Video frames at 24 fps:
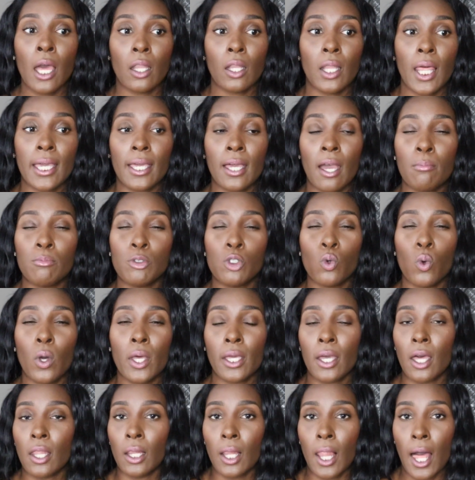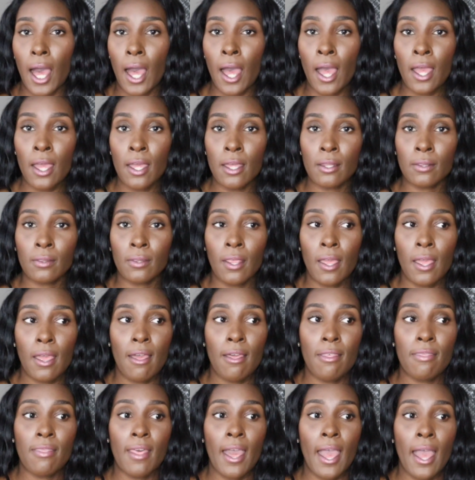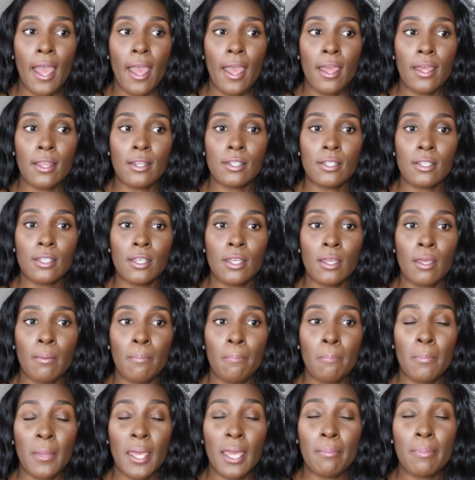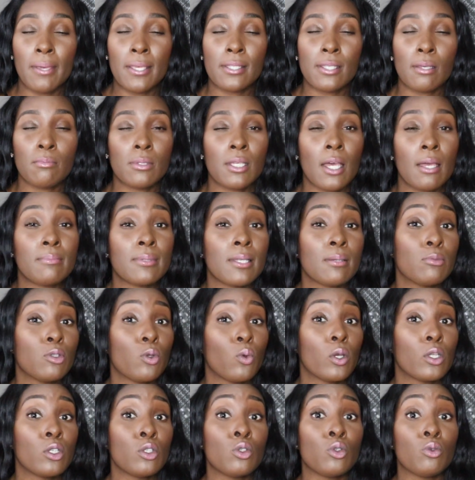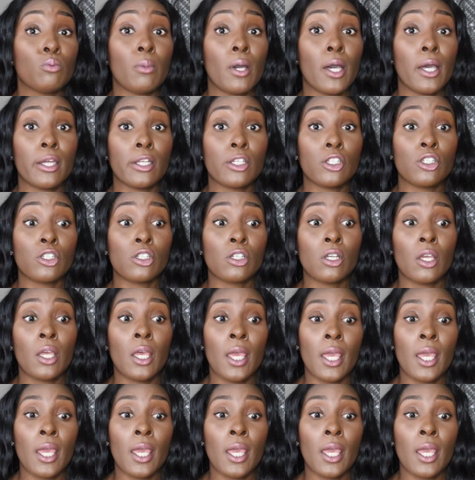like I'm doing a lot and that maybe sometimes I'm doing too much.